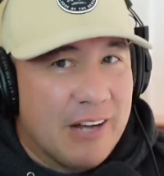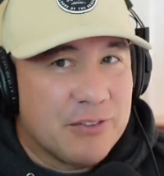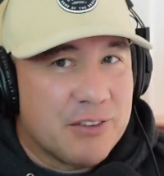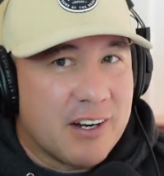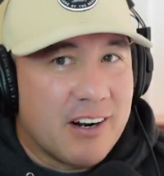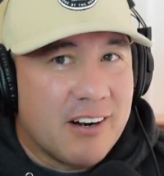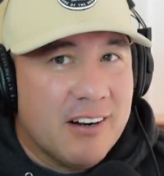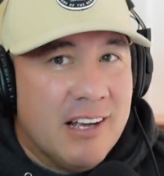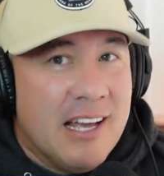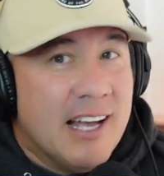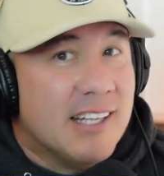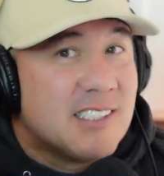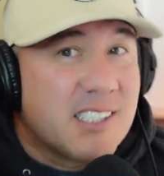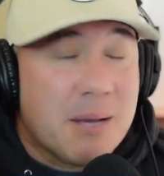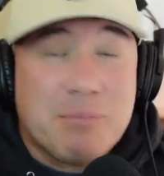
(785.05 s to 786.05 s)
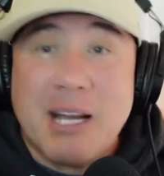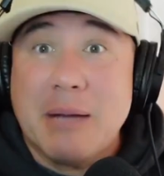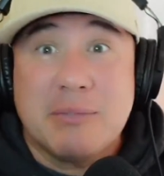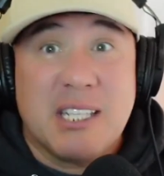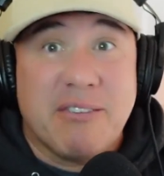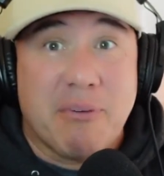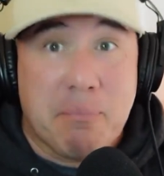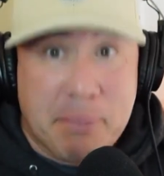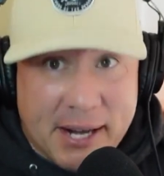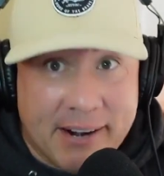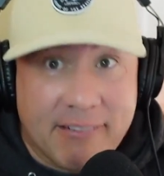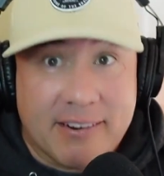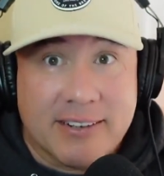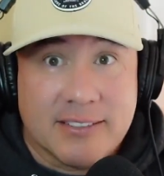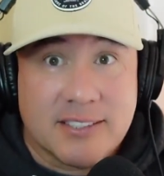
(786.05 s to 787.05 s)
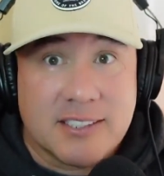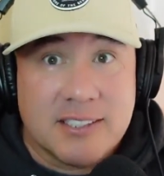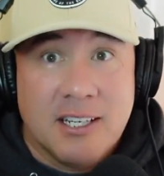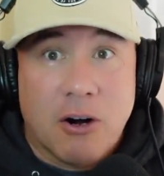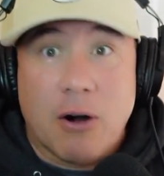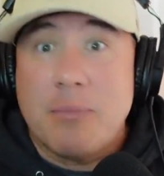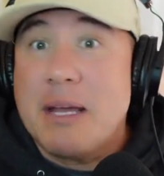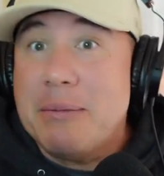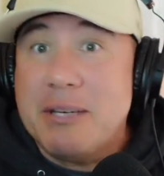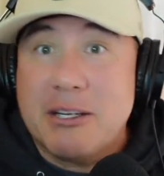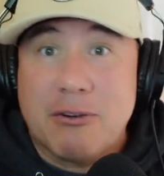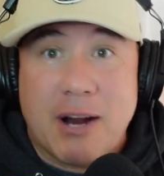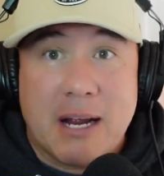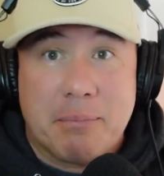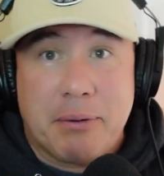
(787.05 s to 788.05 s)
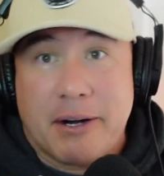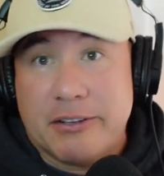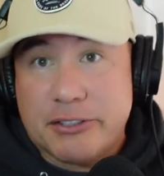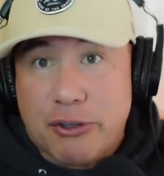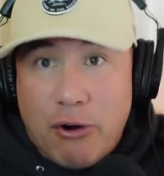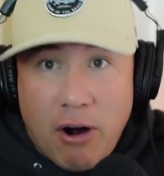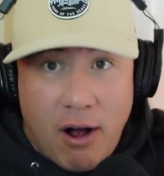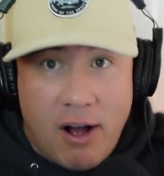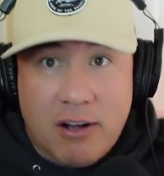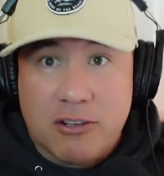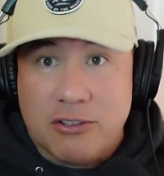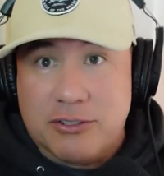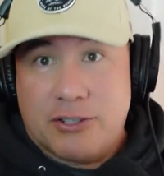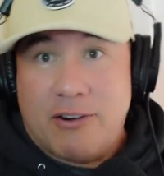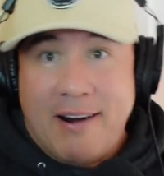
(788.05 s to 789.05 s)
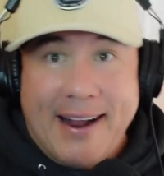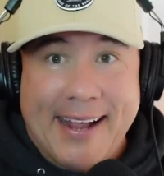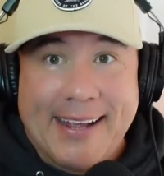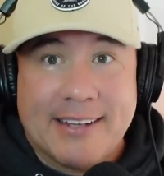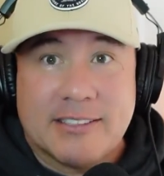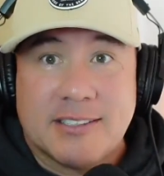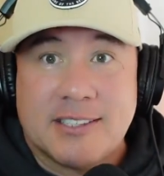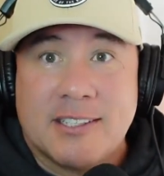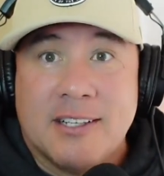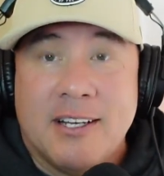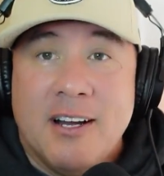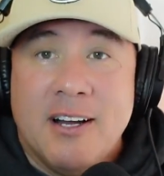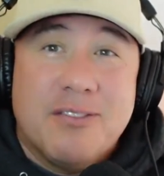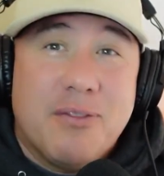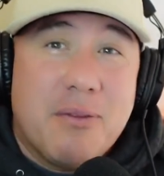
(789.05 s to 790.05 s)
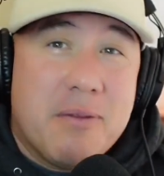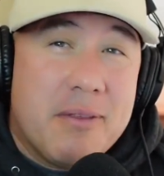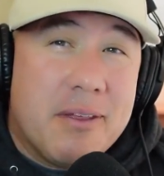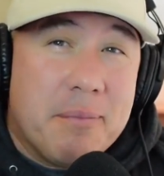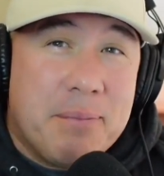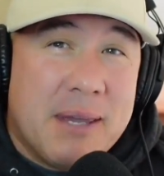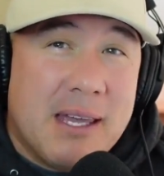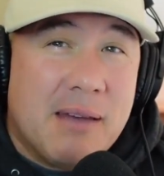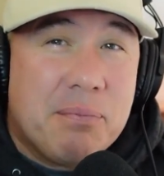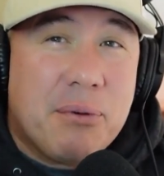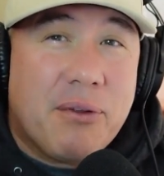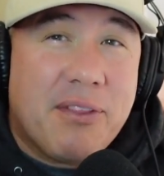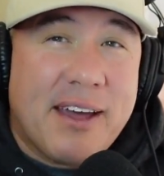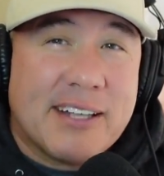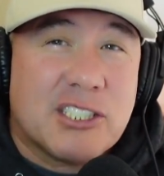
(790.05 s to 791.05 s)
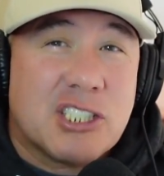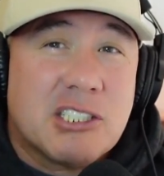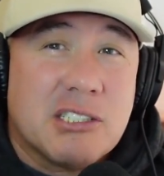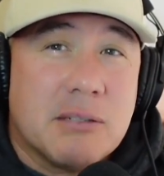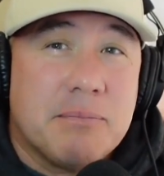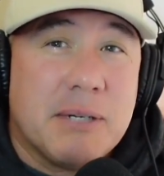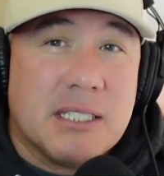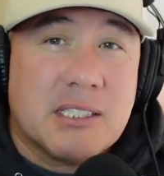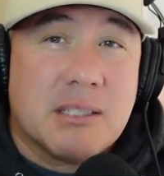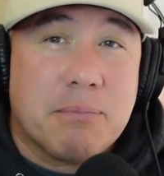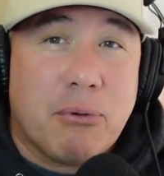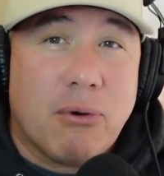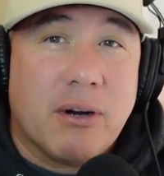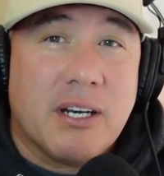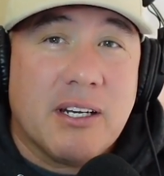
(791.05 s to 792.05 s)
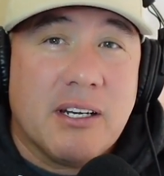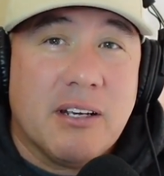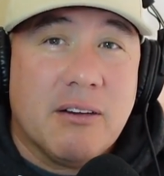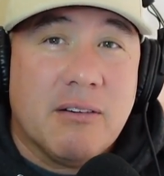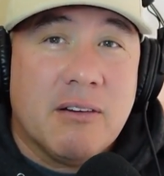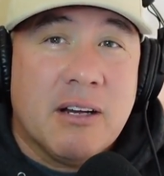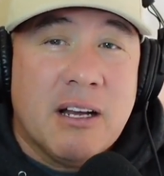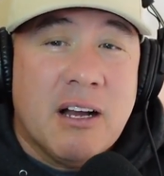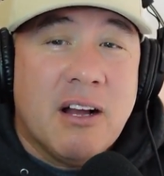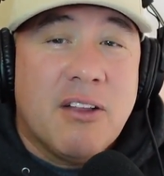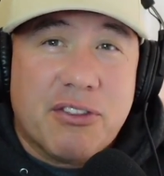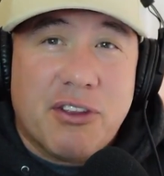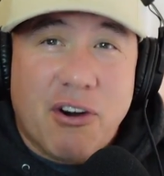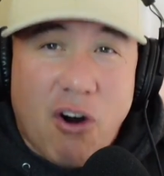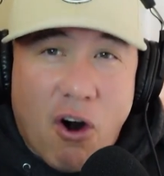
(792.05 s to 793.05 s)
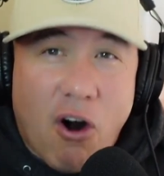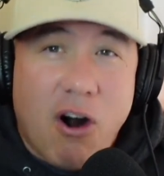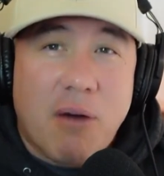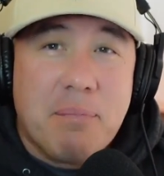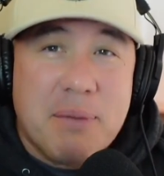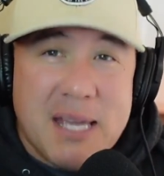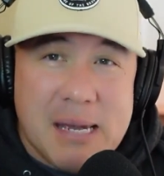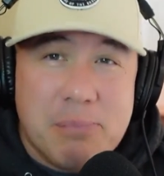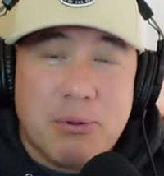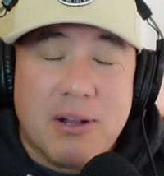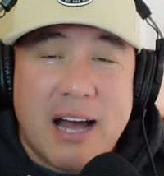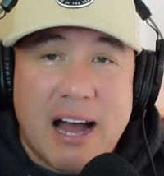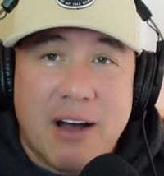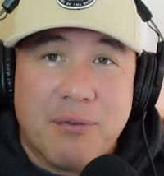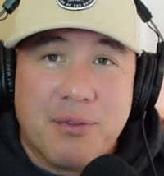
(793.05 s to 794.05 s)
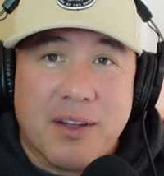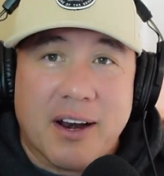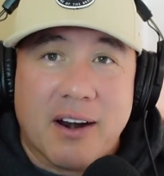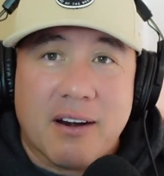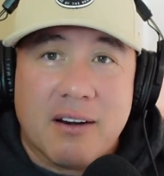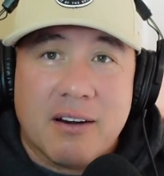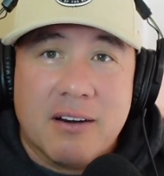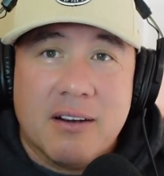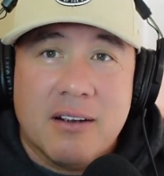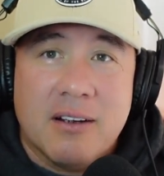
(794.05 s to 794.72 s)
out there, and sometimes even parents, or maybe grandparents, or uncles, or aunts the people that should be supporting you, there are people out there